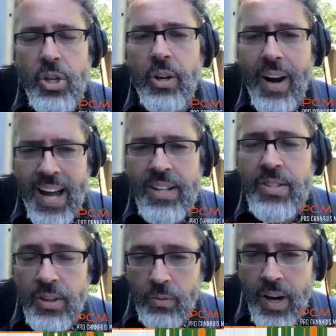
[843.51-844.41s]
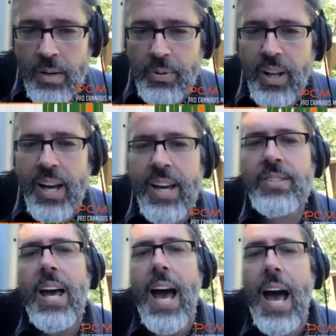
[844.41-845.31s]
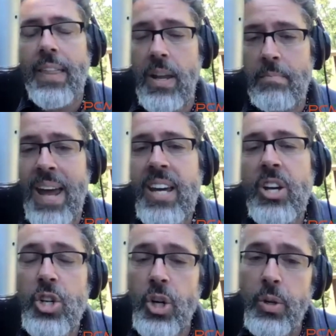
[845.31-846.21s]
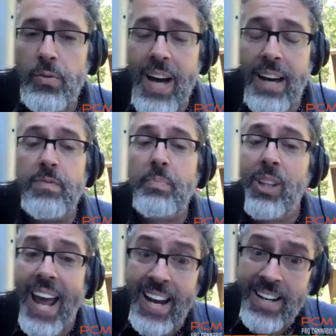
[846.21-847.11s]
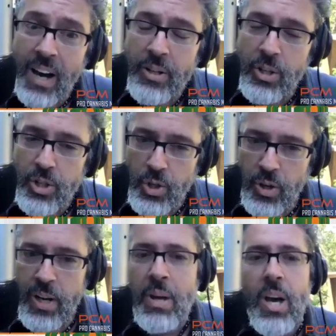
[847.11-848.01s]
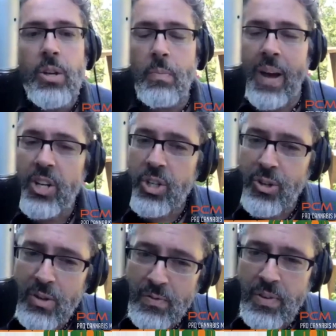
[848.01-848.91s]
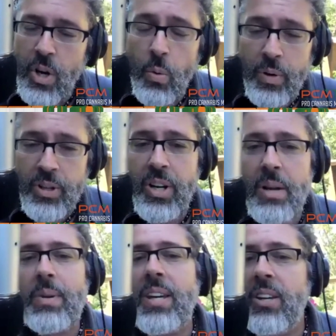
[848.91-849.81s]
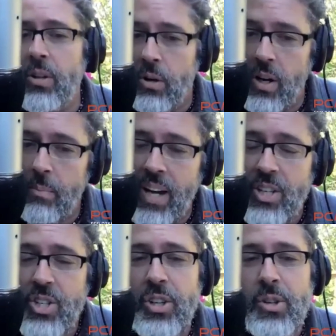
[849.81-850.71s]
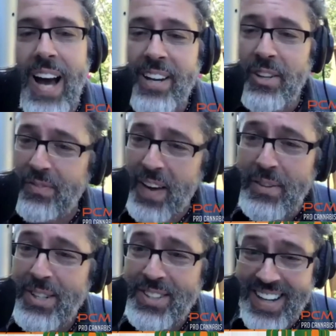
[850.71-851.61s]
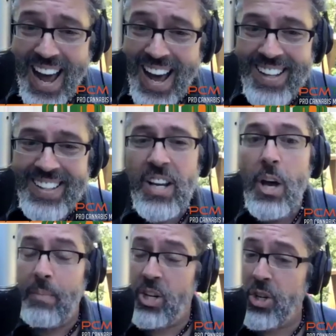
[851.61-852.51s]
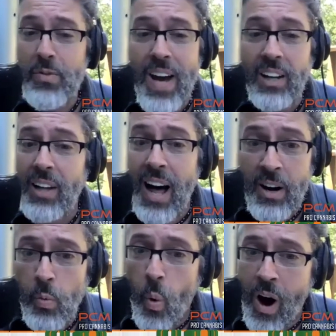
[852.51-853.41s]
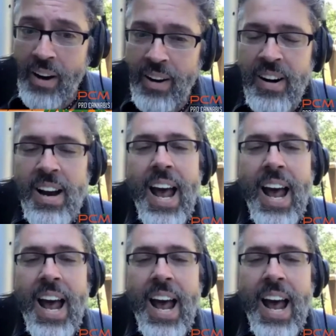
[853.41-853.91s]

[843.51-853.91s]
your head's in the right place, and then making sure you've kind of planned out your trip. You make sure that you you know where you're going to be. You're going to make sure you've got your favorite snacks. Make sure you've got a lot of water,